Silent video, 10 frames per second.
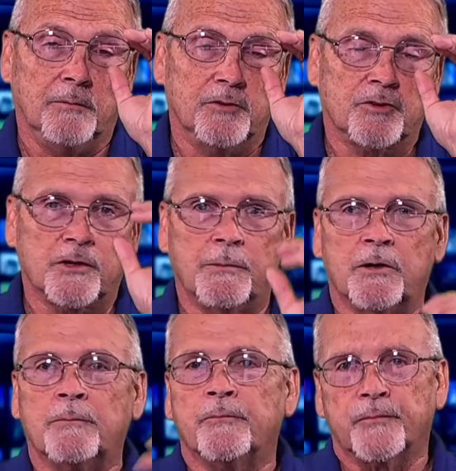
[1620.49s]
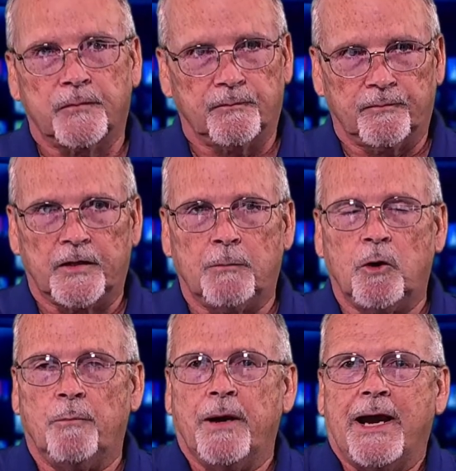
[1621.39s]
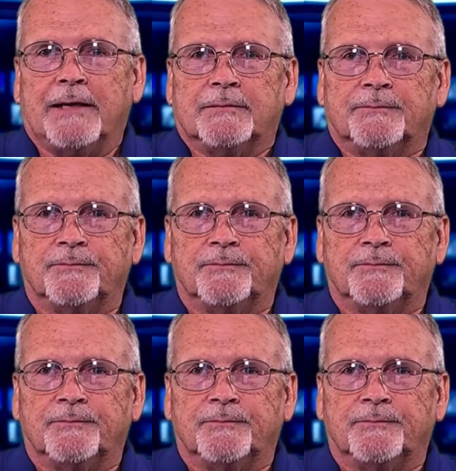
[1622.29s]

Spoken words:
streamer, come on back.